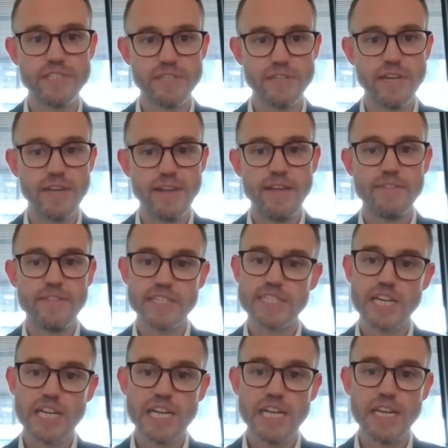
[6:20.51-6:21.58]
And there's
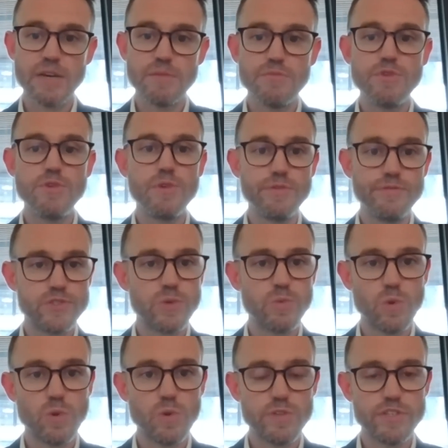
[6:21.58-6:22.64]
clearly a move
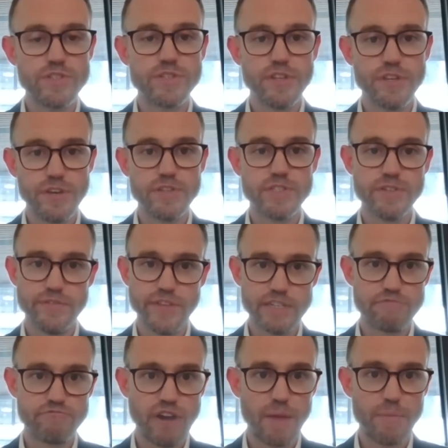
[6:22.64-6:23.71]
towards the use of this
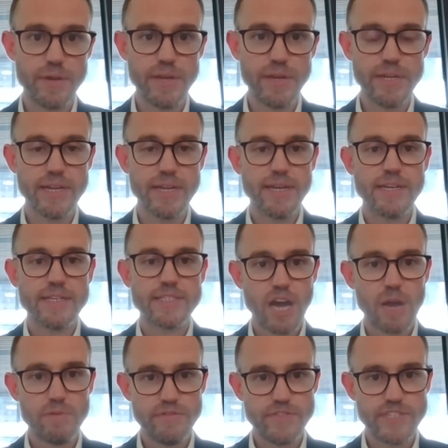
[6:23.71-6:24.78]
rapid
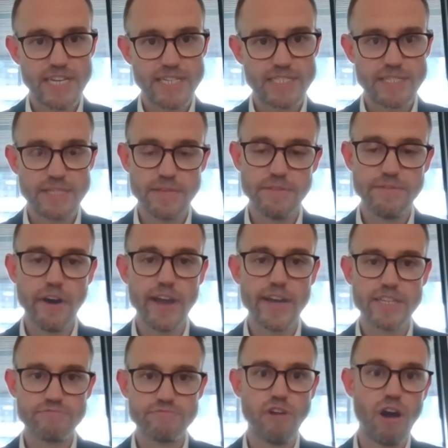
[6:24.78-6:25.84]
type of testing
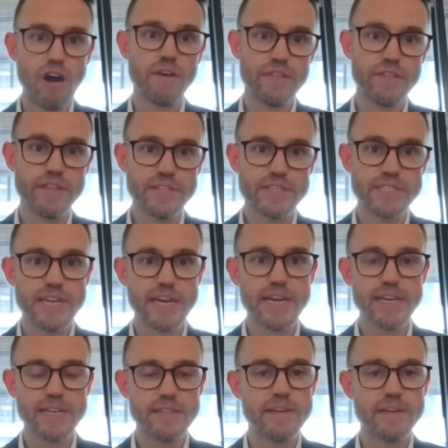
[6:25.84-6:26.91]
device rather than,
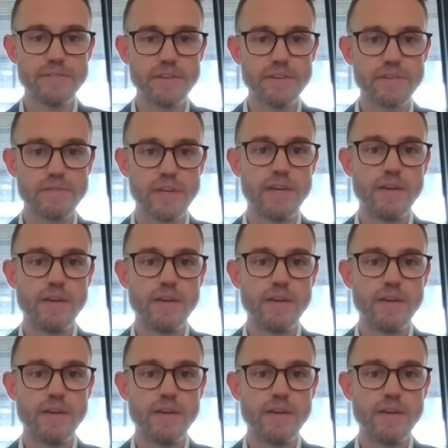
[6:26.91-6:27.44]
say, the